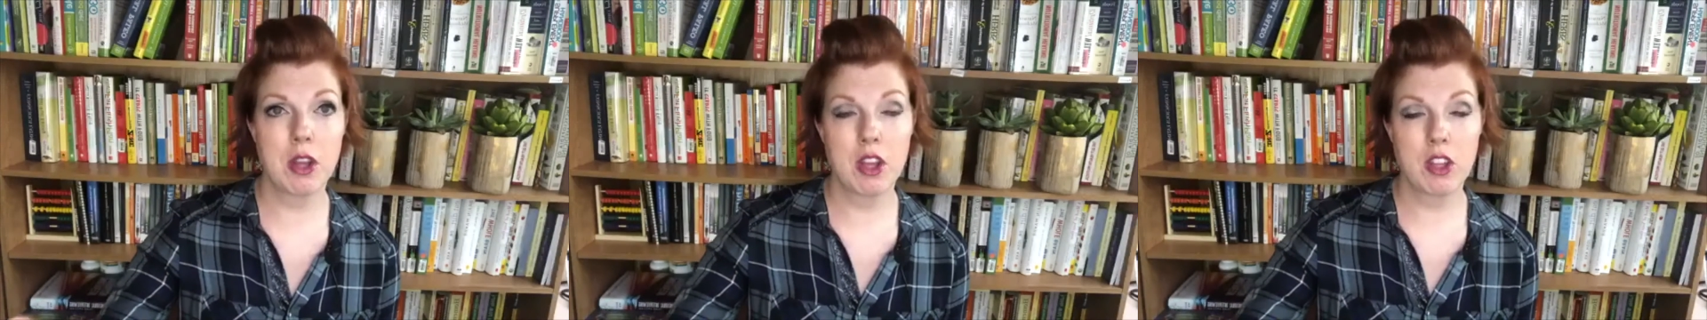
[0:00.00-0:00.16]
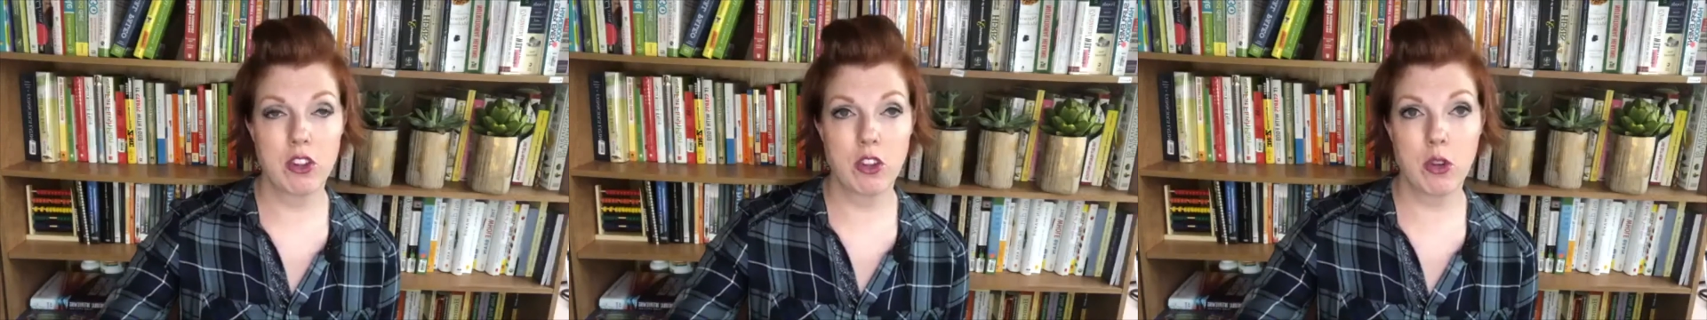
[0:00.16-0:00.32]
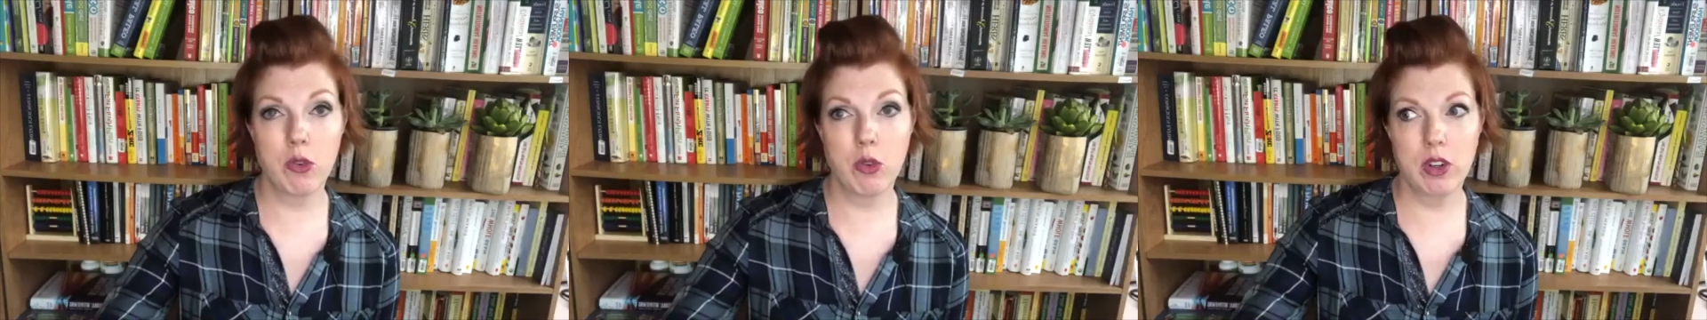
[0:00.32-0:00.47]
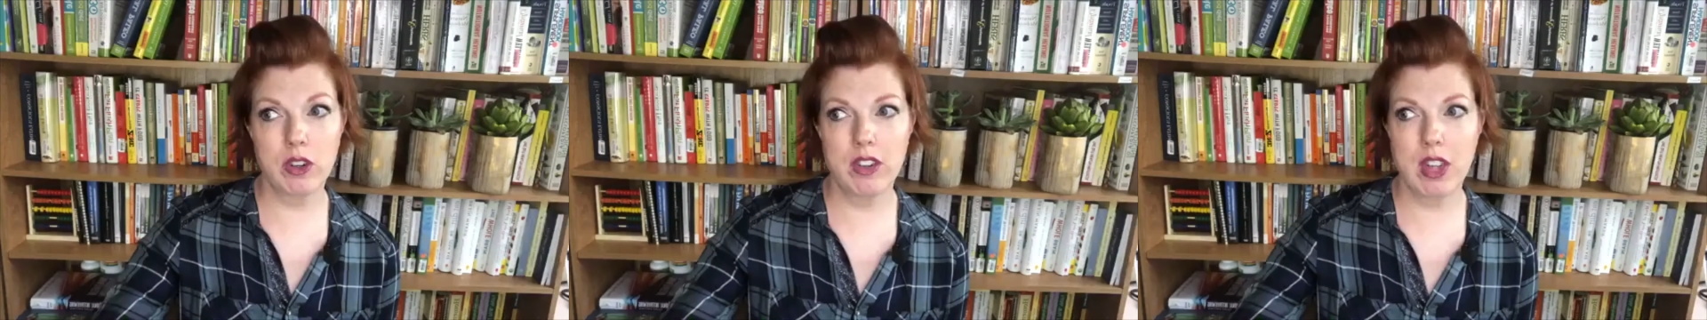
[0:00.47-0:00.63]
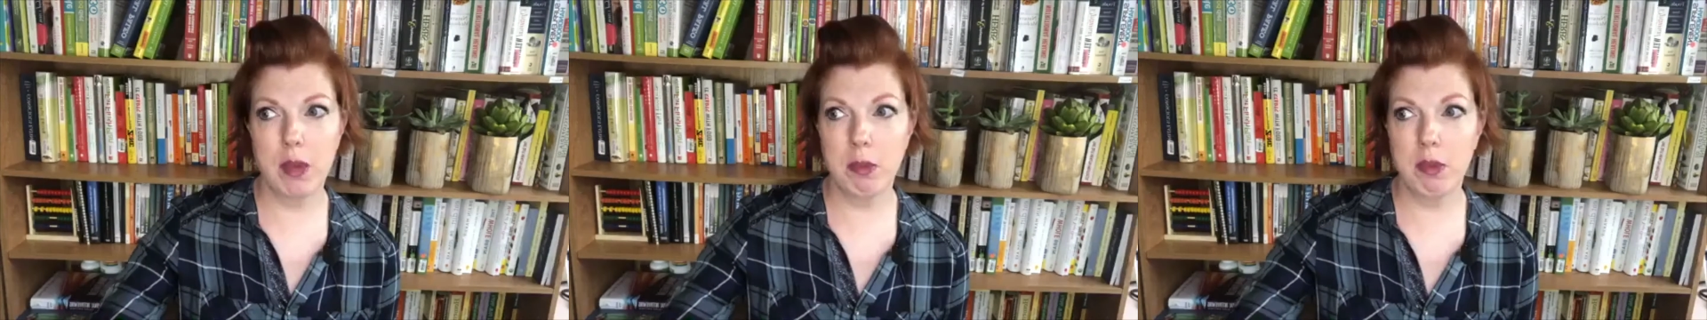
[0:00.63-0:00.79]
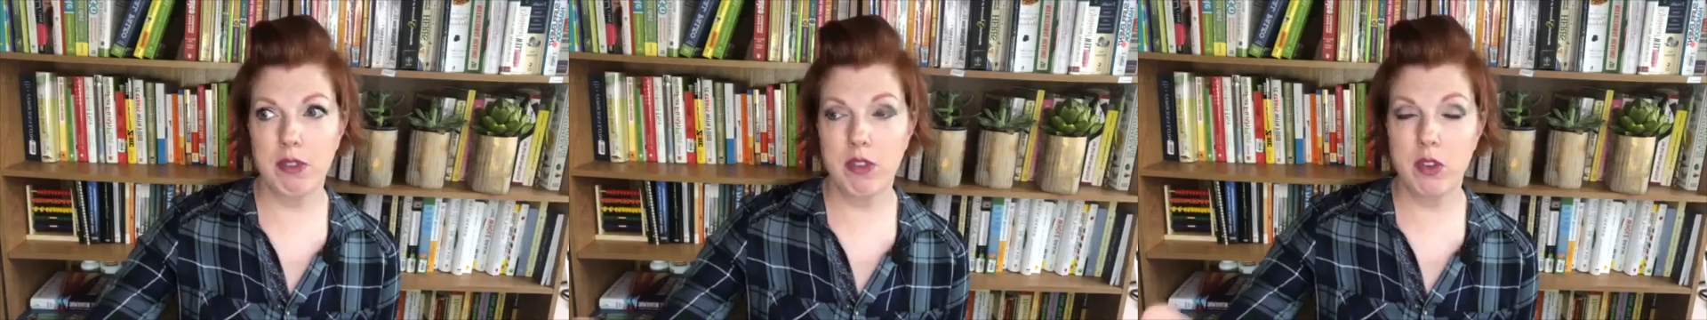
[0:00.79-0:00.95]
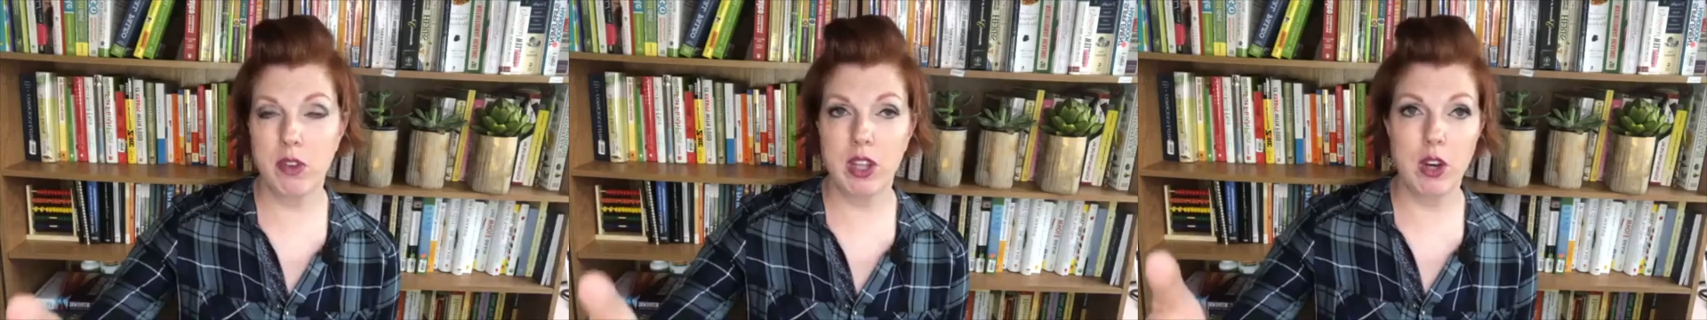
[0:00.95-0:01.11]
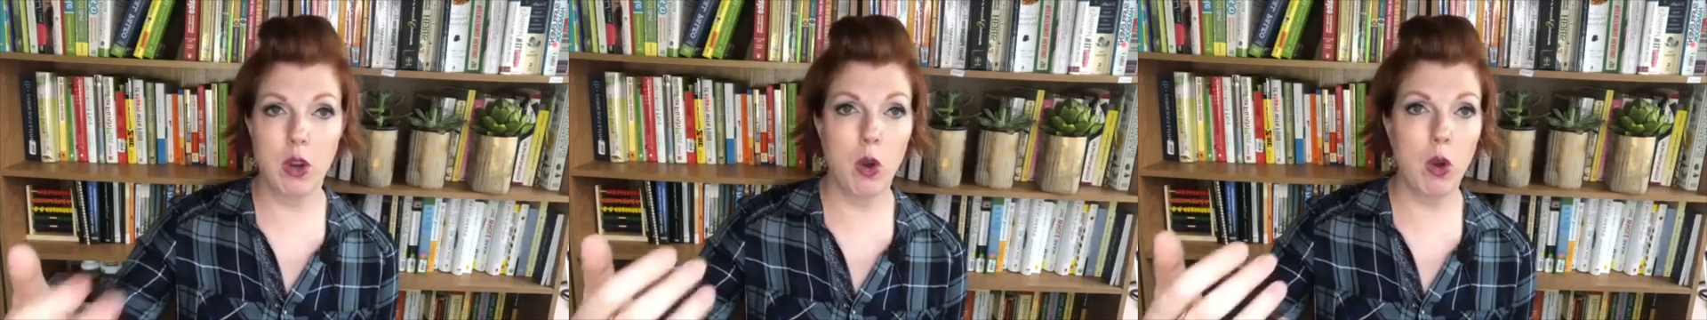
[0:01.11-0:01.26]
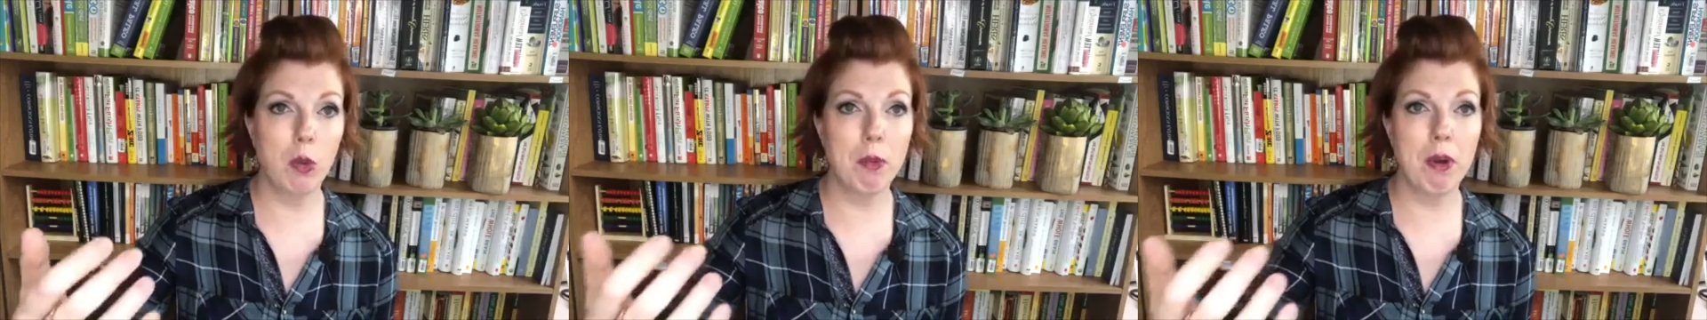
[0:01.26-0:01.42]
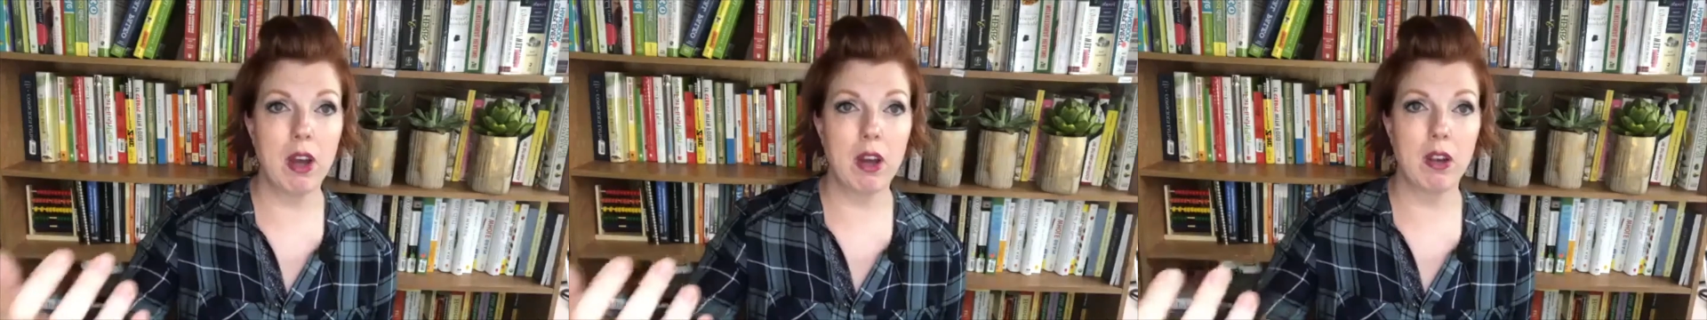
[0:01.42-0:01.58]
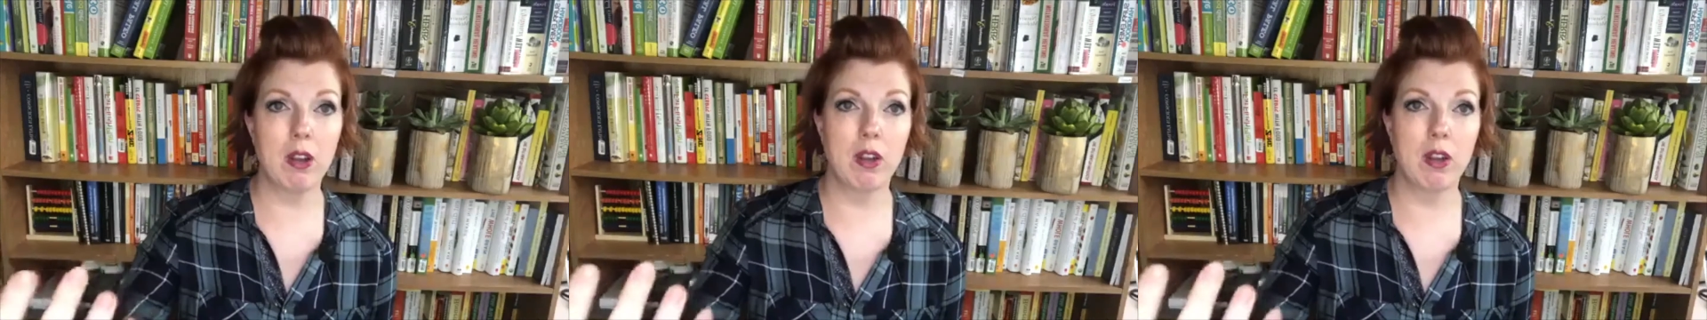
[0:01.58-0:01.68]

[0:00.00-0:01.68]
So for example, if you get a whole bottle